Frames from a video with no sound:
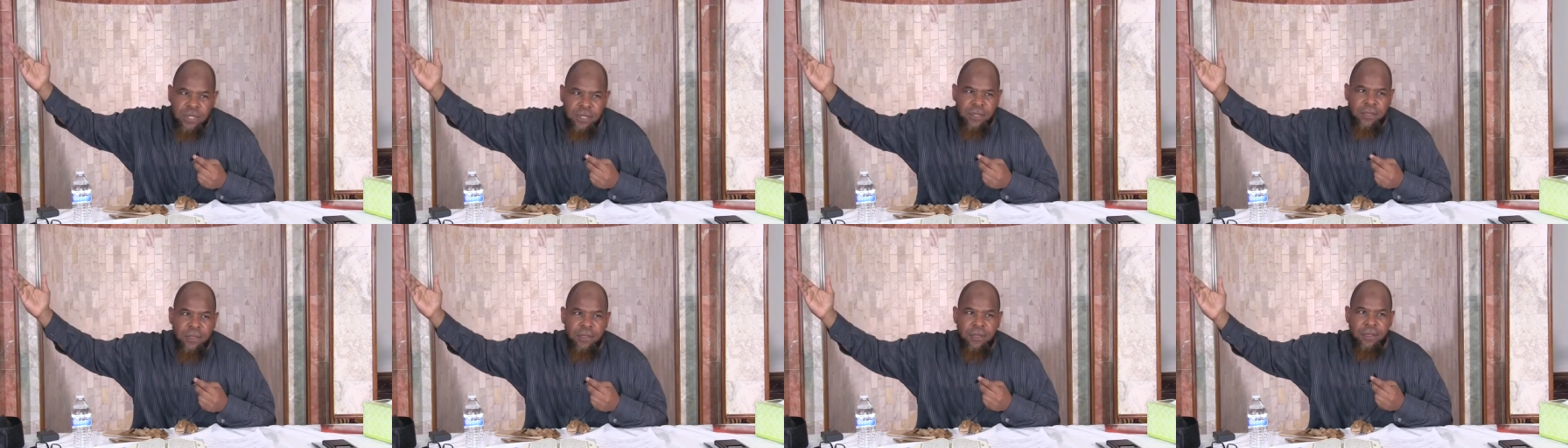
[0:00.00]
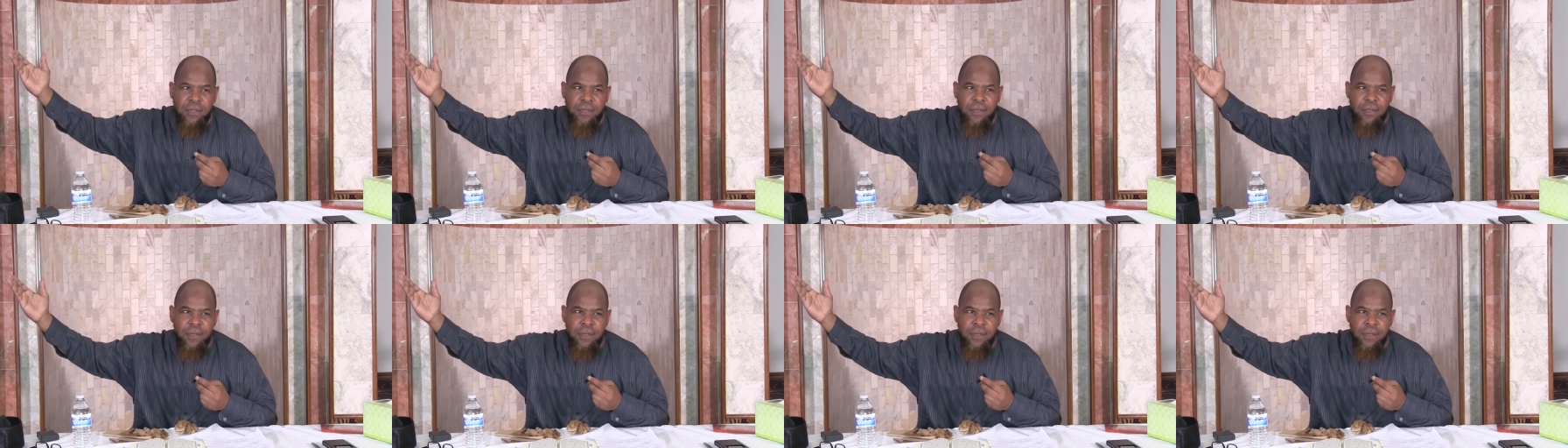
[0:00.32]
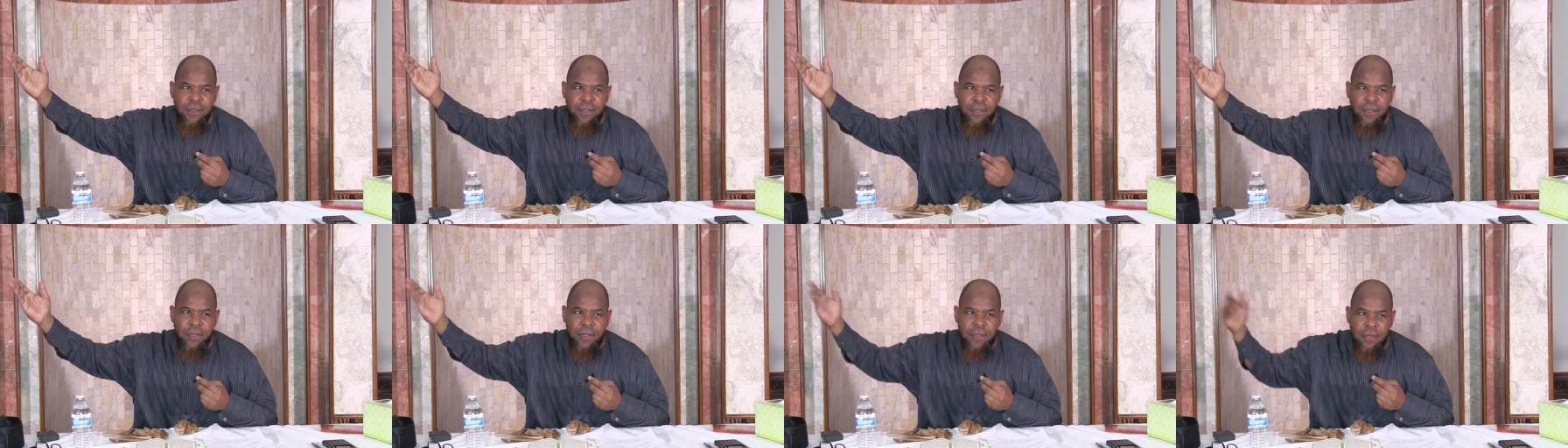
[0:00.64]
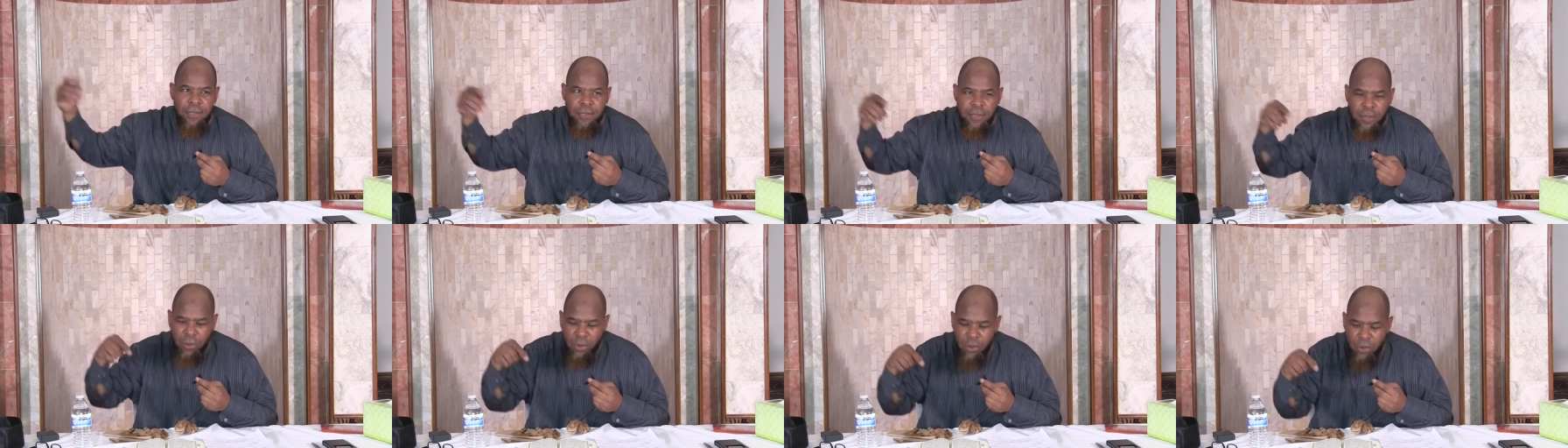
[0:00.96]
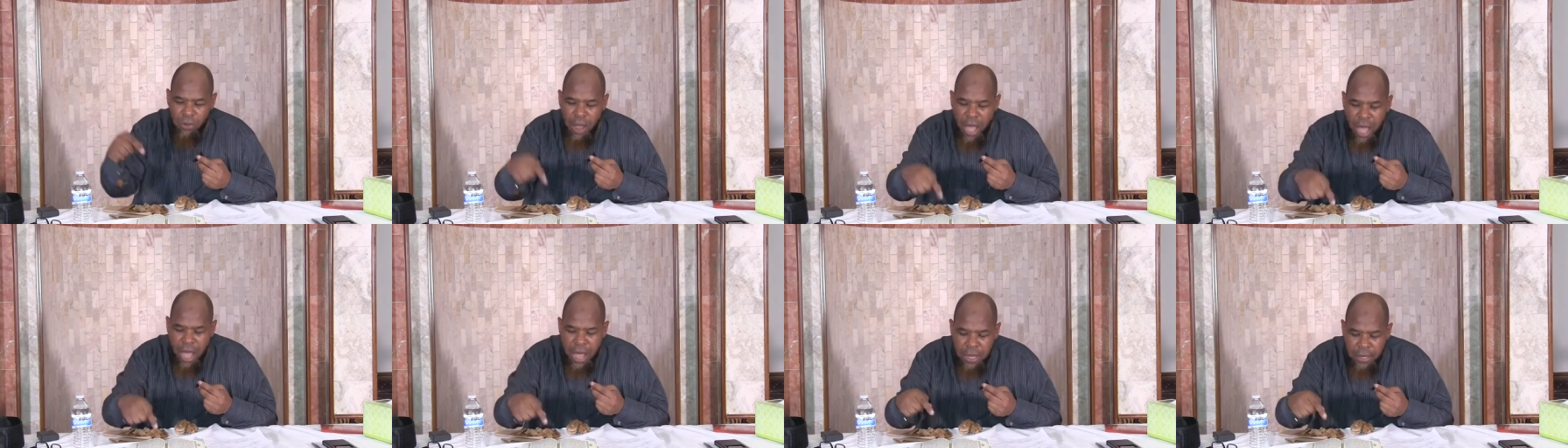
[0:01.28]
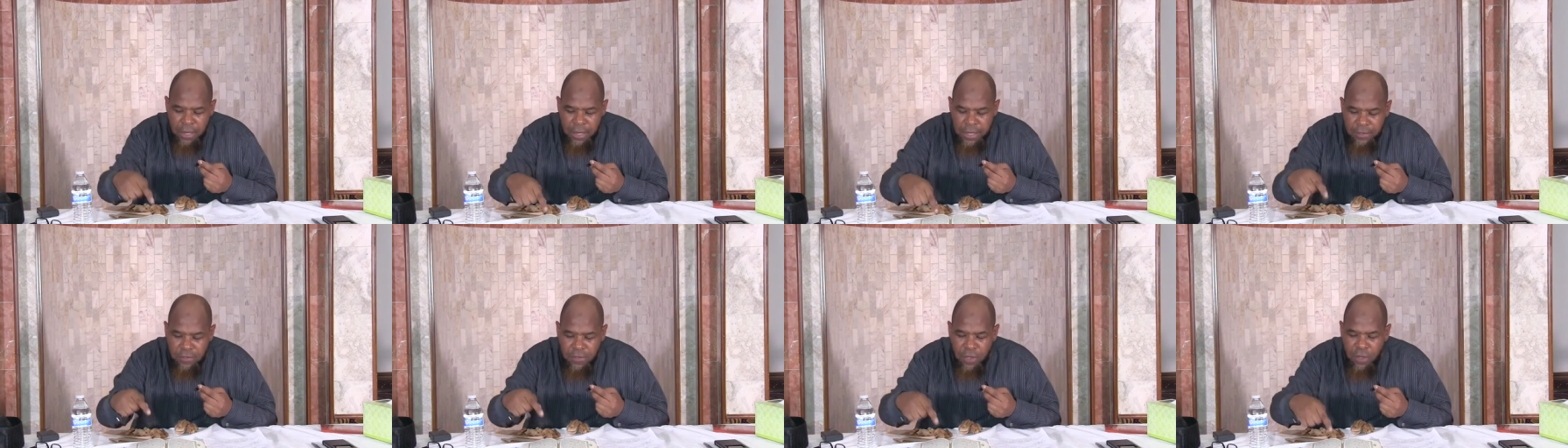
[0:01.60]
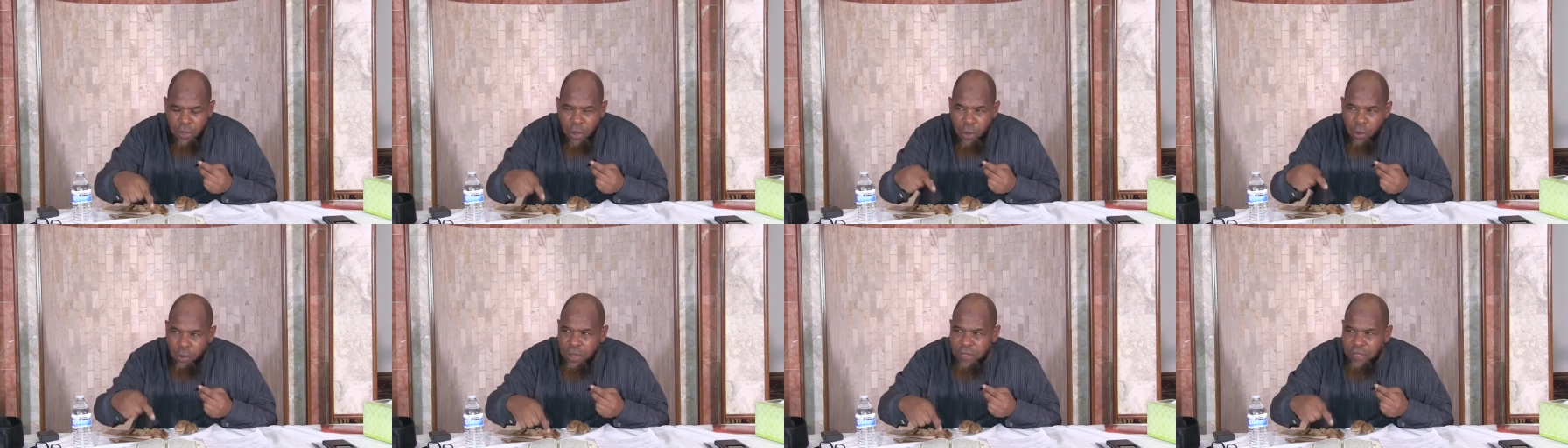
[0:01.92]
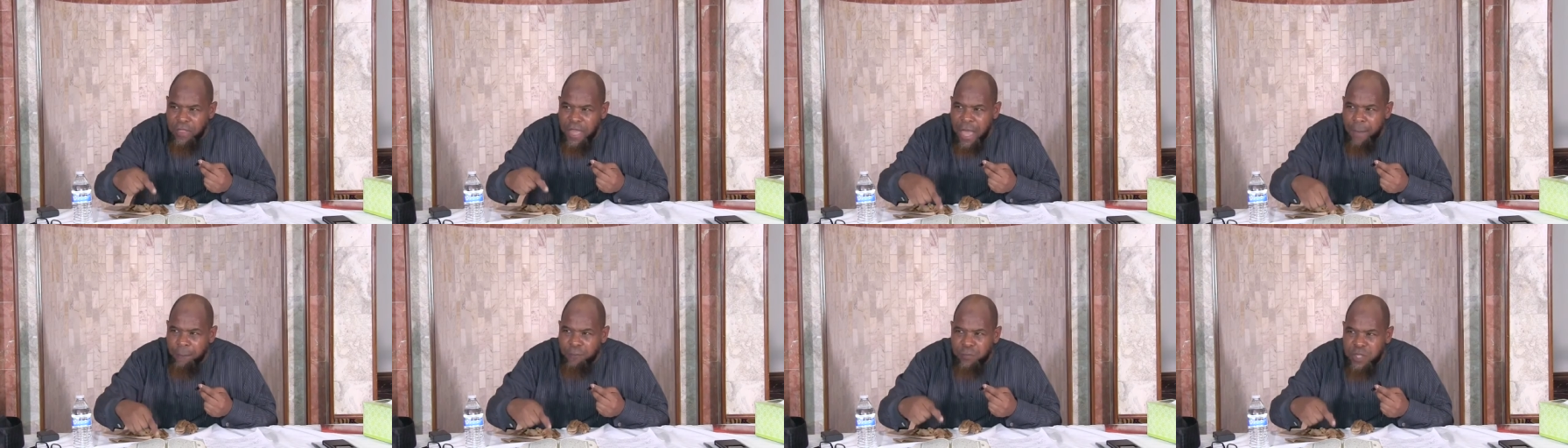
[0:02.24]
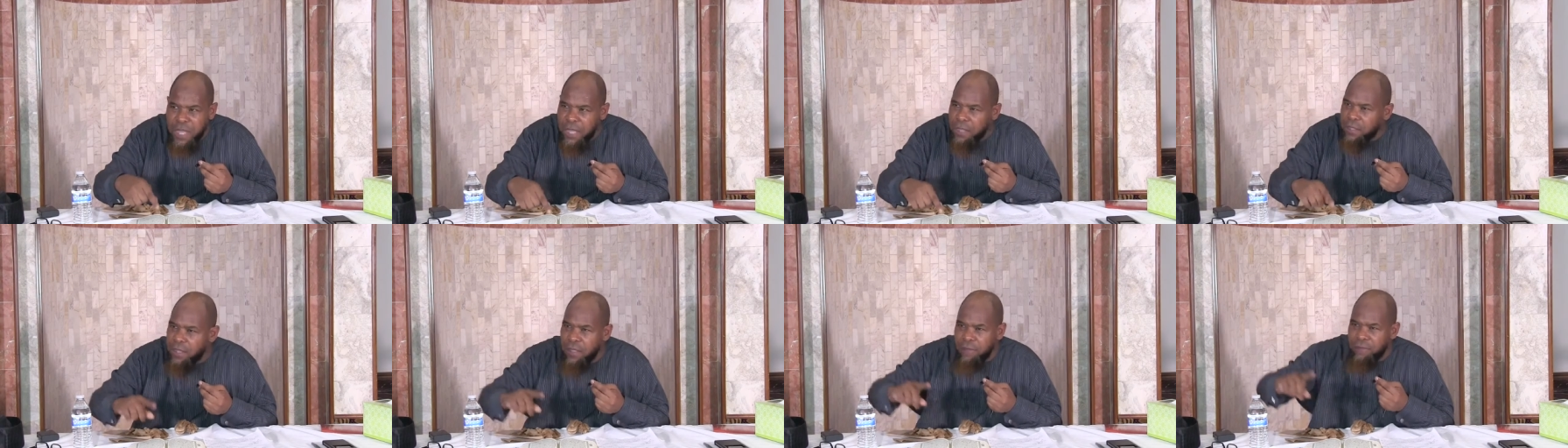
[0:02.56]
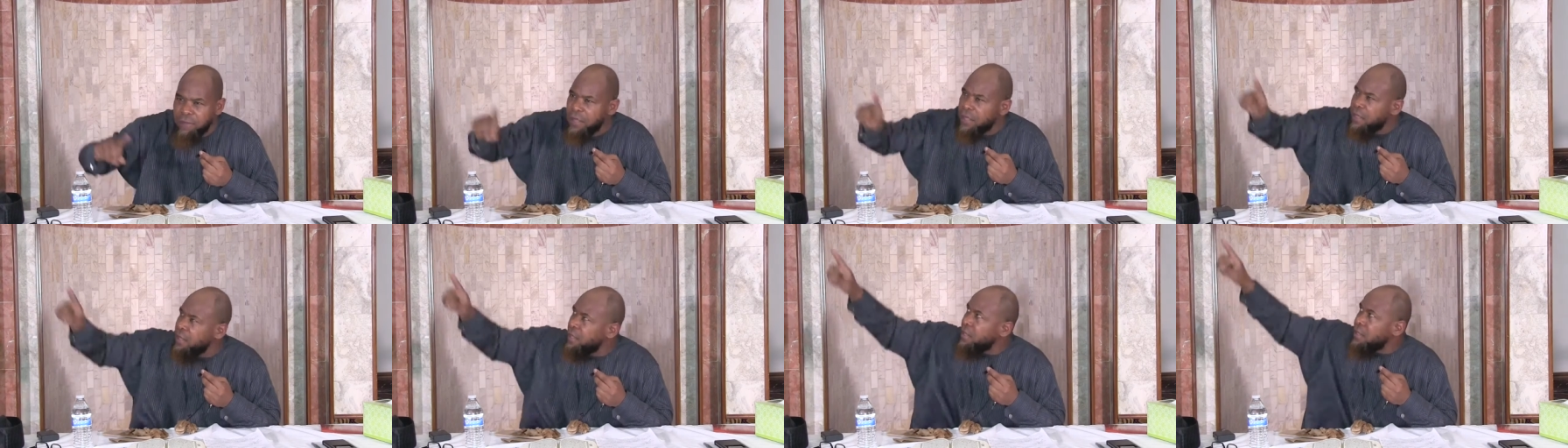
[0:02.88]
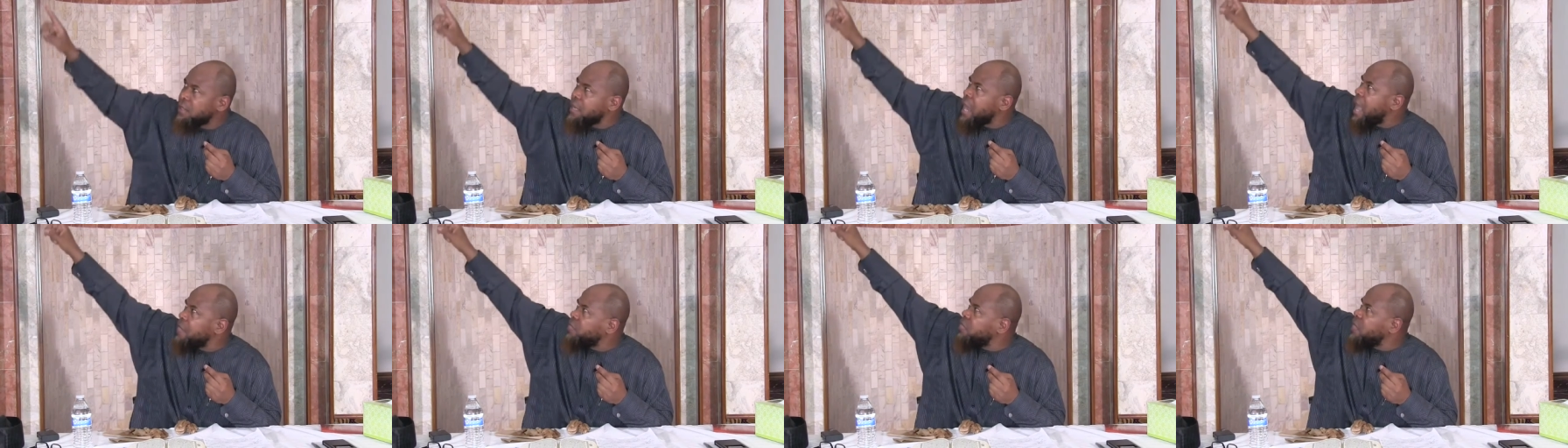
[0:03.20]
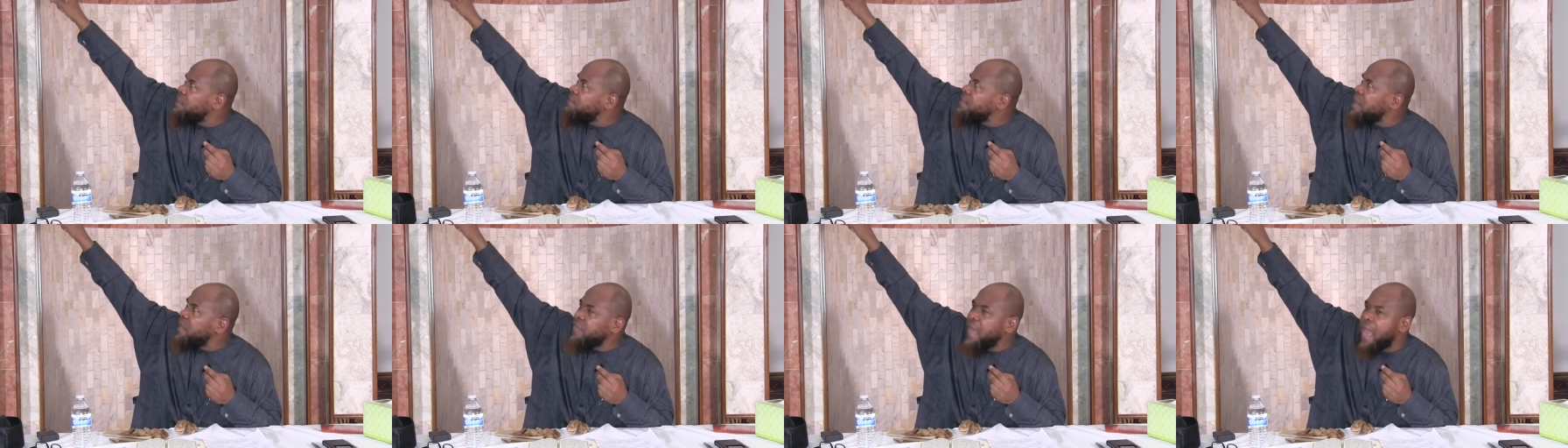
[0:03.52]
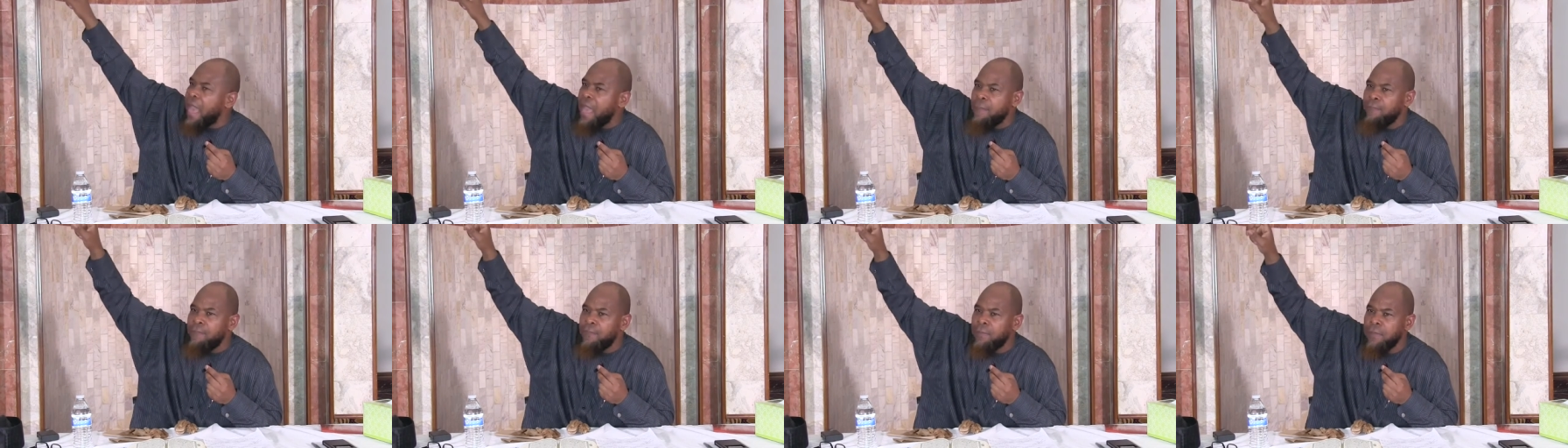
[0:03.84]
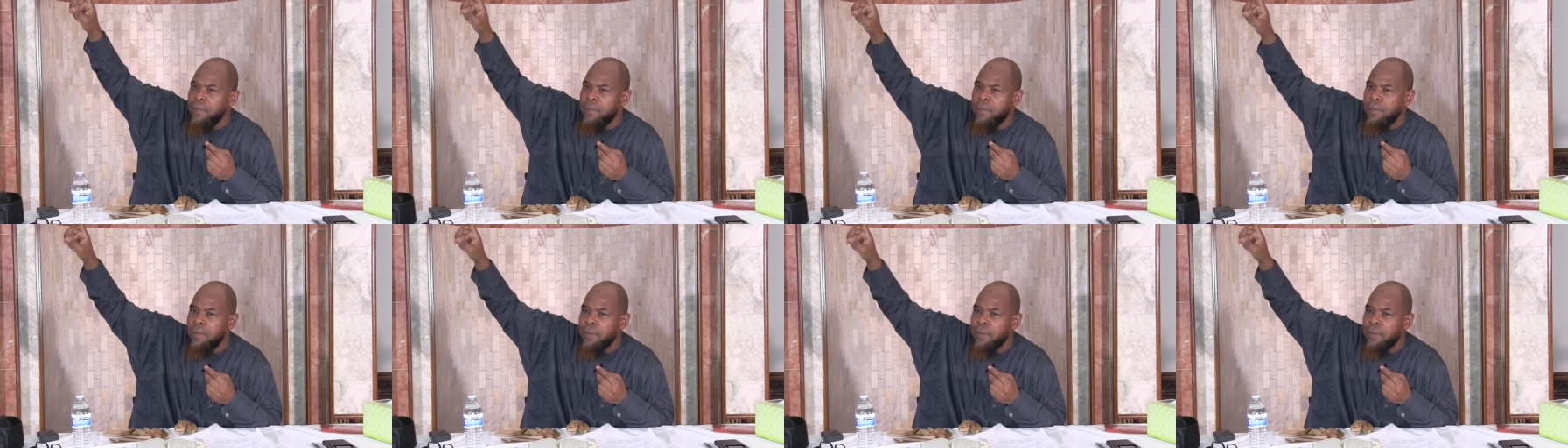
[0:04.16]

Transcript: The Quran is the goal and the objective, not the madhab.